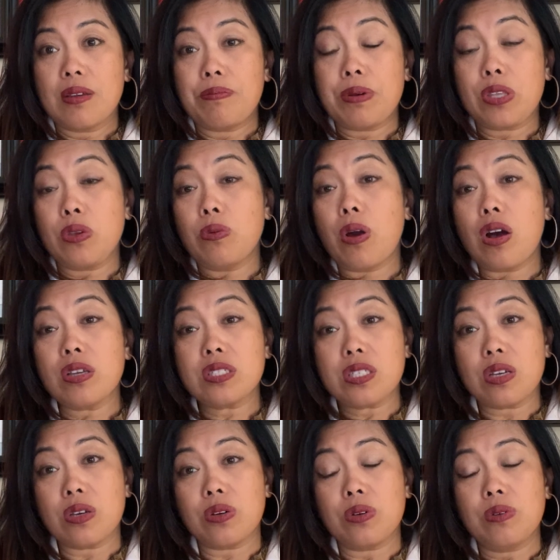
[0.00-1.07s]
but you
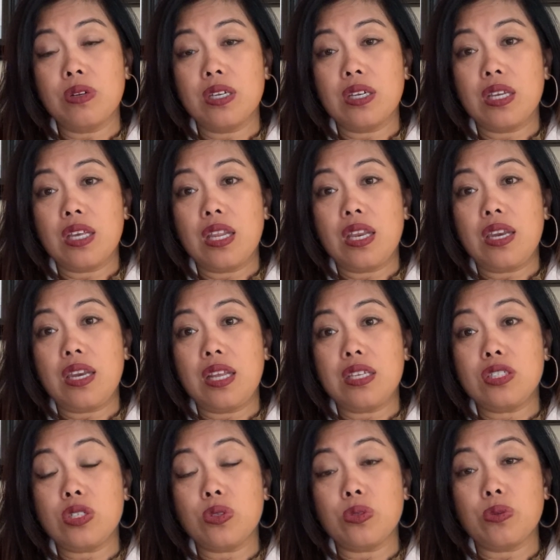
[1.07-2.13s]
also
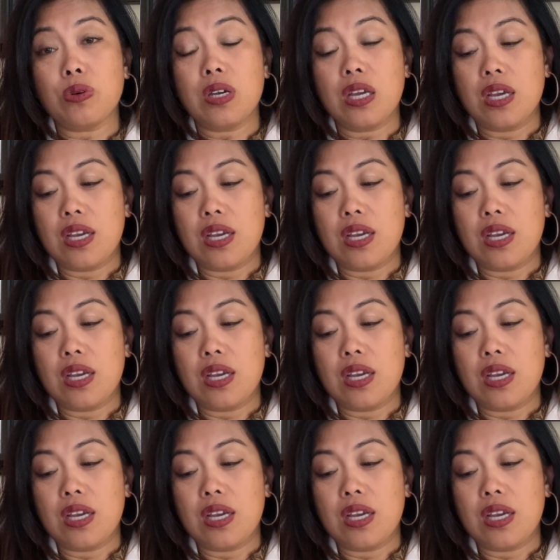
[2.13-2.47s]
need to